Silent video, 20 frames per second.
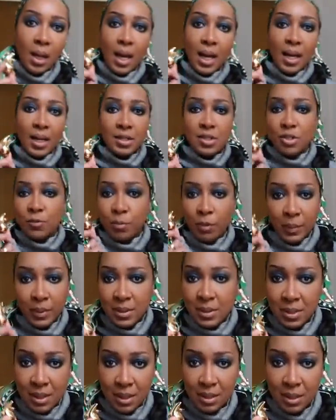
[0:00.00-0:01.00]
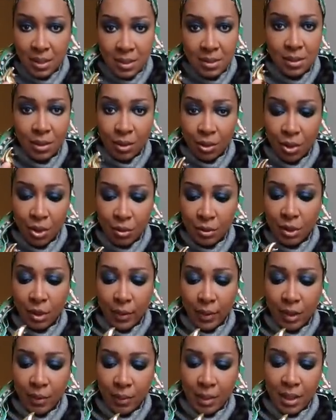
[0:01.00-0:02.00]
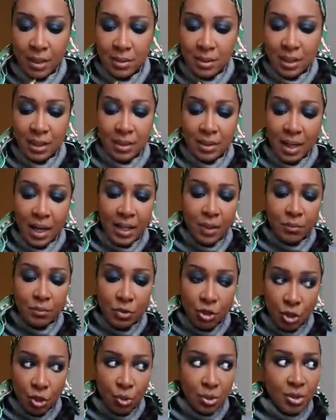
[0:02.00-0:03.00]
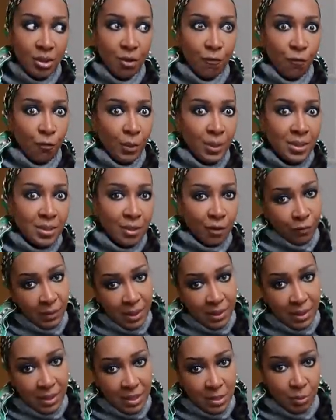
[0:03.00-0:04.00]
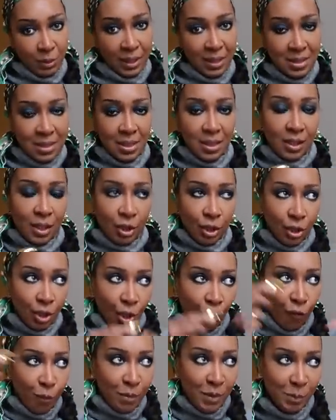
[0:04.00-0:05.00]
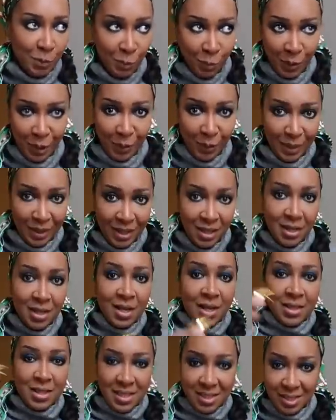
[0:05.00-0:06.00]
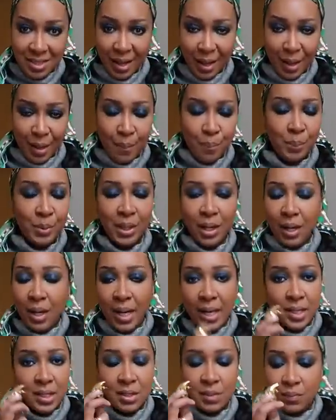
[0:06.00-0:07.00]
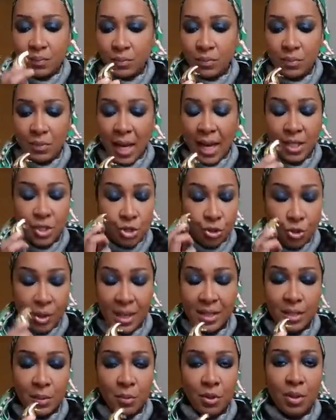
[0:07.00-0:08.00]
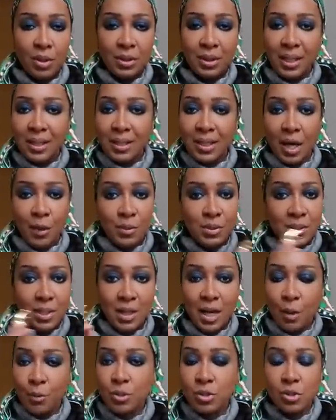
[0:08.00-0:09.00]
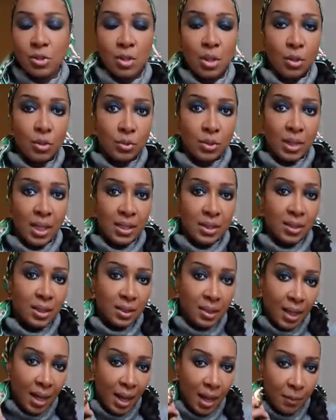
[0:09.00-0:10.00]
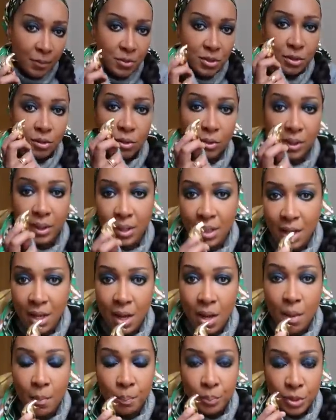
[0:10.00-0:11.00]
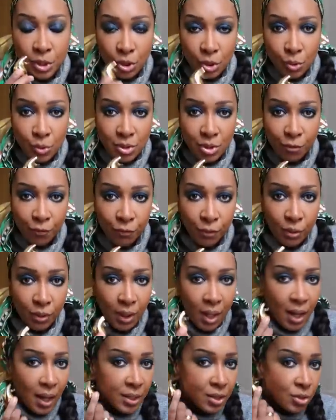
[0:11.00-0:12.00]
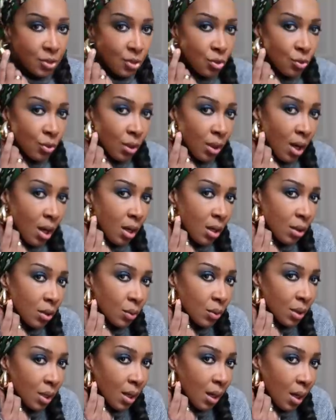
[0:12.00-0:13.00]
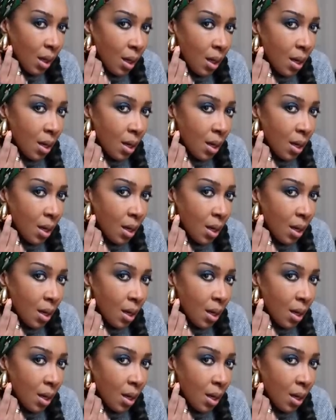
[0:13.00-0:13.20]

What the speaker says: And you've probably seen this a lot going around. And I usually avoid stuff like this when I see a lot of people wearing the same, but I tried them on and that was it, I was sold. I think they're absolutely beautiful. I do not own